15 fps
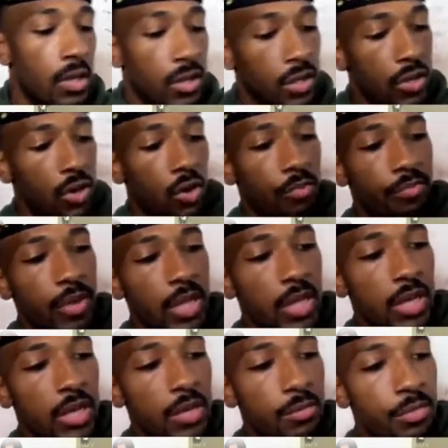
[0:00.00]
your
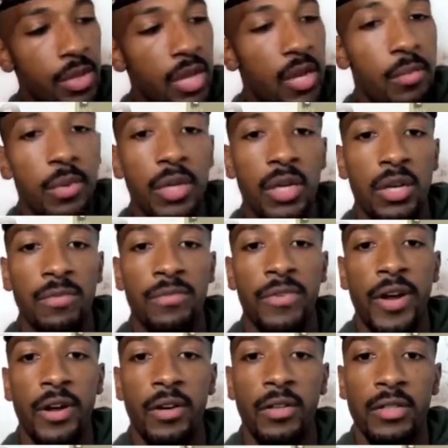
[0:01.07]
ability to be able to
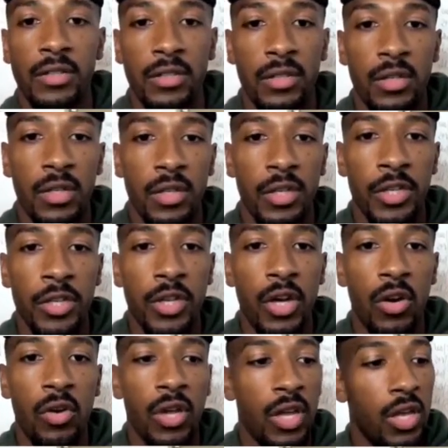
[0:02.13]
convert, you
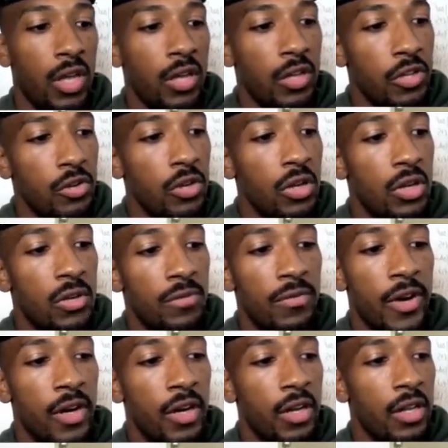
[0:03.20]
know, and you can
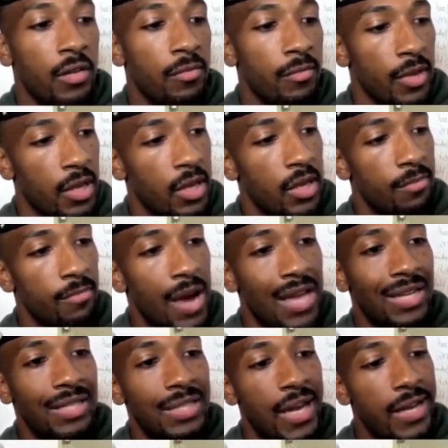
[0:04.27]
convert it and
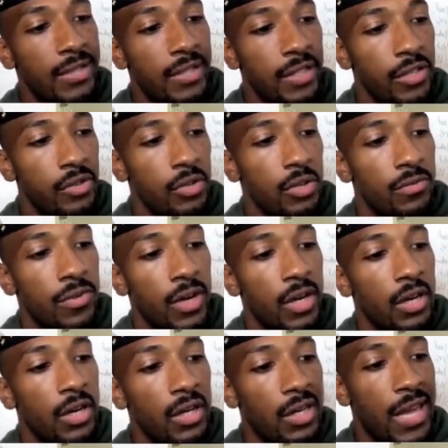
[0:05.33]
monetize it, and you convert
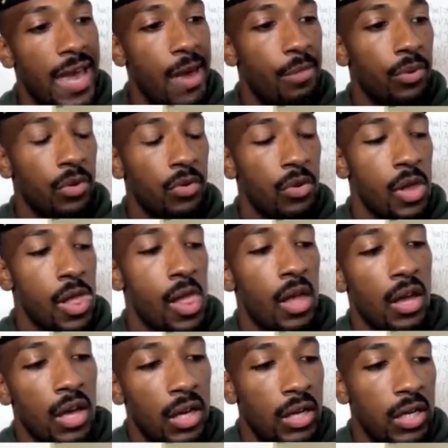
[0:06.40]
it in capital.
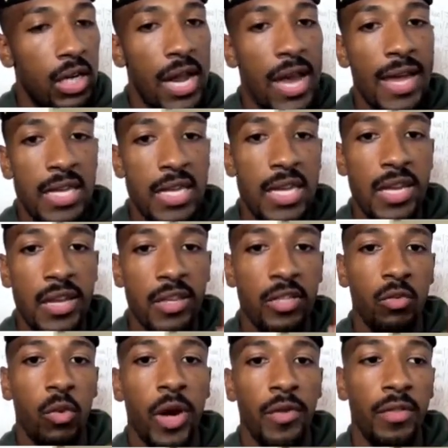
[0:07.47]
A good idea
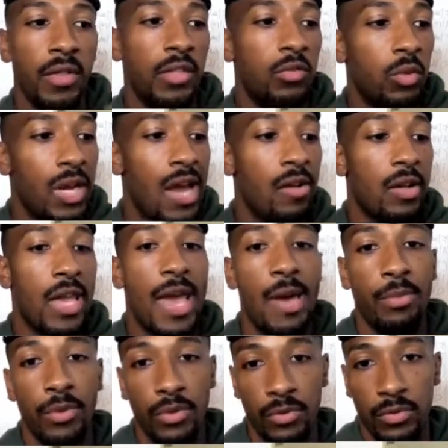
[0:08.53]
is worthless without
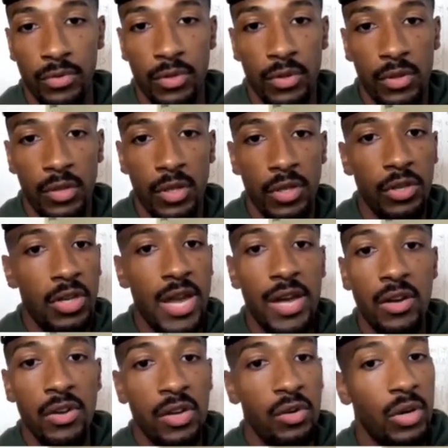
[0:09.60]
capital. You're not
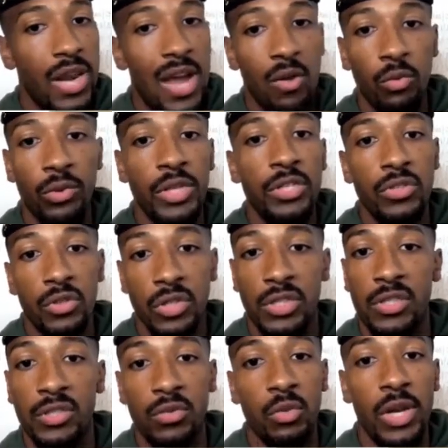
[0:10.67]
going without
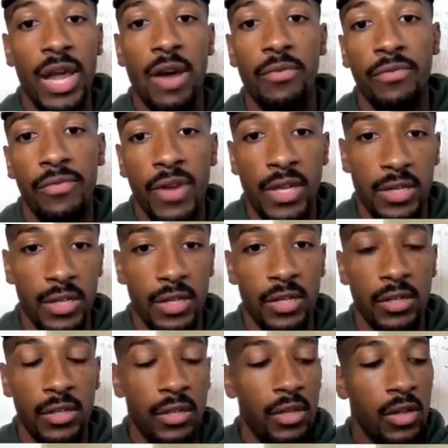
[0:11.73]
resources, without funding.
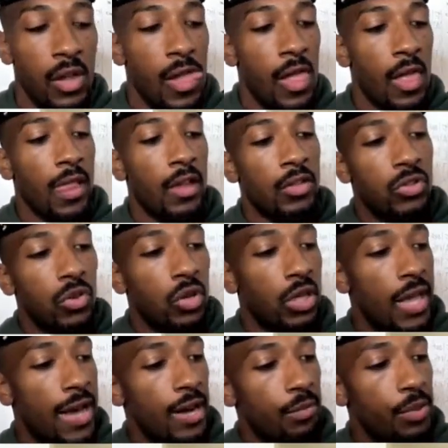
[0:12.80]
So a
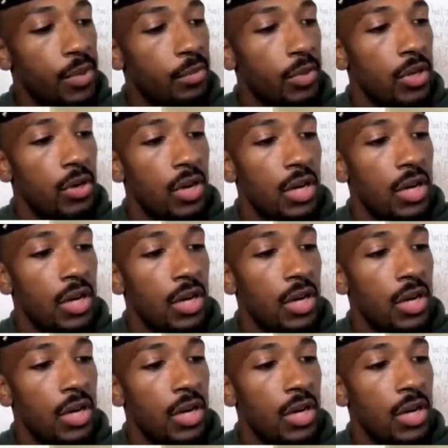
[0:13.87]
lot of people don't